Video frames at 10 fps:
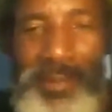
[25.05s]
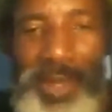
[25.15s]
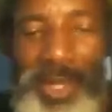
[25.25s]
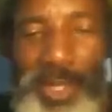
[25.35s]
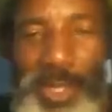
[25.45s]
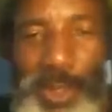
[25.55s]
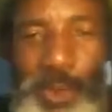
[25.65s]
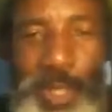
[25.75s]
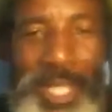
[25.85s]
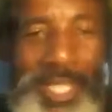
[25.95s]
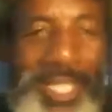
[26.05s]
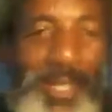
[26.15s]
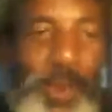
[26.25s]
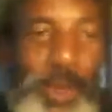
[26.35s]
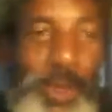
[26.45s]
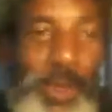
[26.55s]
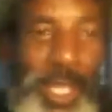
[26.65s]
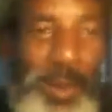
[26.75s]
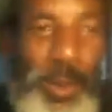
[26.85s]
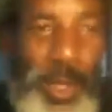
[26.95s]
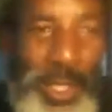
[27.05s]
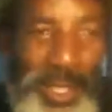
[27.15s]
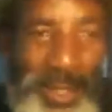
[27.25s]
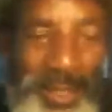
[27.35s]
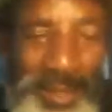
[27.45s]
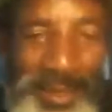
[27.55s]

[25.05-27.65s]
but we are not going to stop working.